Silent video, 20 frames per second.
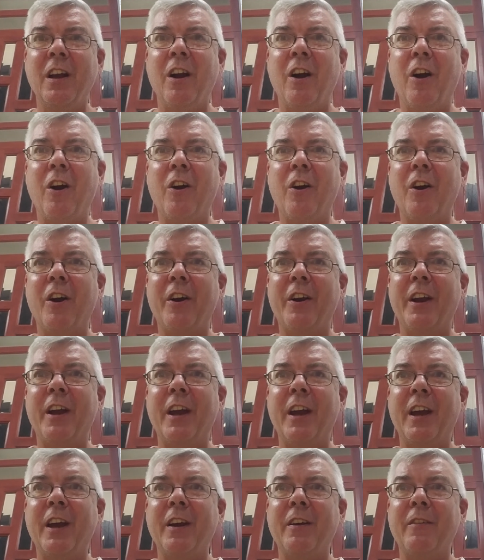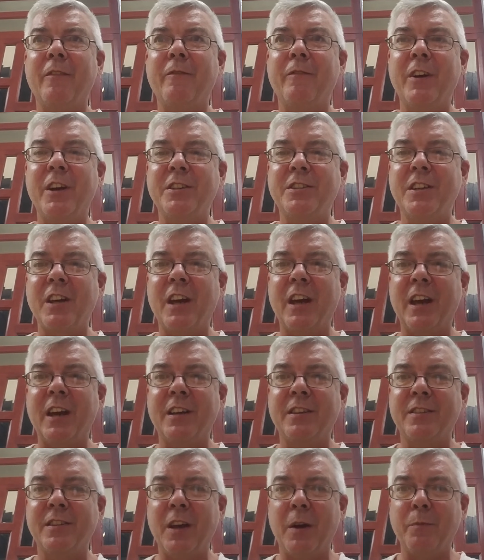are on a visa
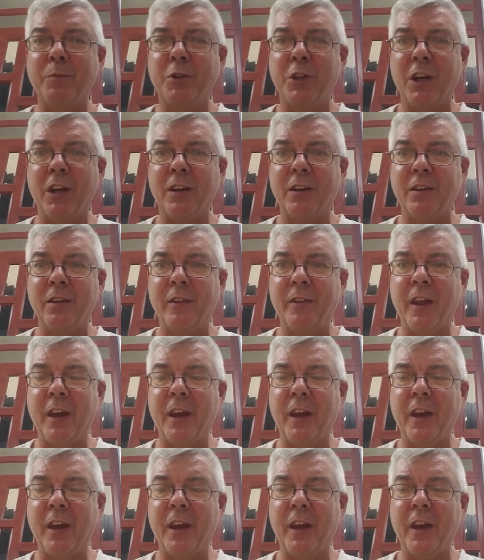exemption.